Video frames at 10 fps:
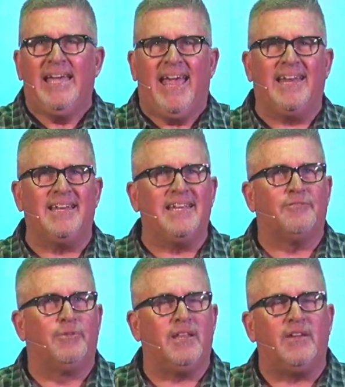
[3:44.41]
And
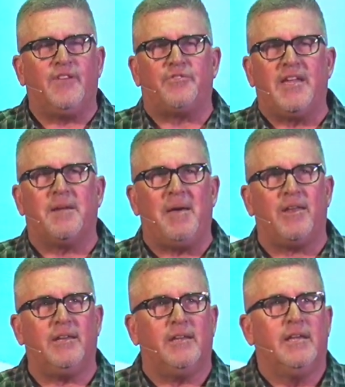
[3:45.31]
really, if you think about
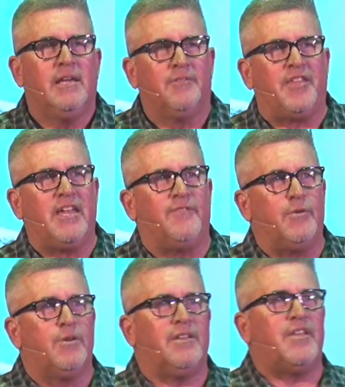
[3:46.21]
it, if
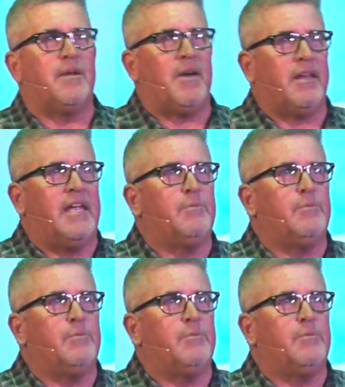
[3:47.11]
you really think about it,